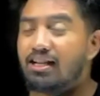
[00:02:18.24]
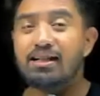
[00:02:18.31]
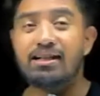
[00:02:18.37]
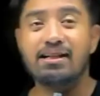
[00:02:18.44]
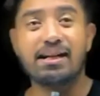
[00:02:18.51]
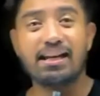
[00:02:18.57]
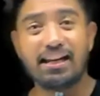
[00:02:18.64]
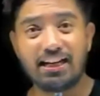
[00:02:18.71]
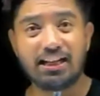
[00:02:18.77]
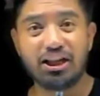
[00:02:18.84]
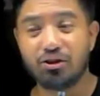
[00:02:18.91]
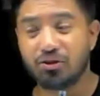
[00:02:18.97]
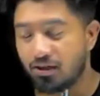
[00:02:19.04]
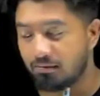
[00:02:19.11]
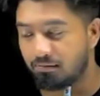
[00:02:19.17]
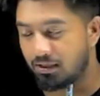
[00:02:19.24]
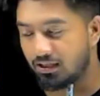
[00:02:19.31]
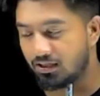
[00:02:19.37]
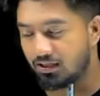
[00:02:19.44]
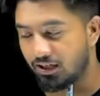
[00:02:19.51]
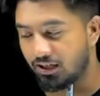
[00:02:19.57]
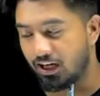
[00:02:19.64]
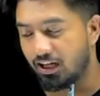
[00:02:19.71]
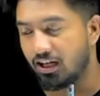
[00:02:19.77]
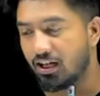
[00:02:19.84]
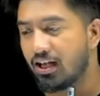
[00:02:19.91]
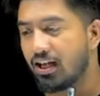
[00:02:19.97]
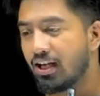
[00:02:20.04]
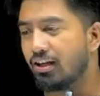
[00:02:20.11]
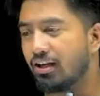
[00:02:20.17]
negative numbers kara.
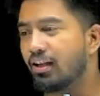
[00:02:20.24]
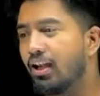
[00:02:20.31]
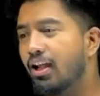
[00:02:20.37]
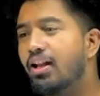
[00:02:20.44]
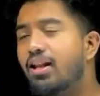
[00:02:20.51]
Okay,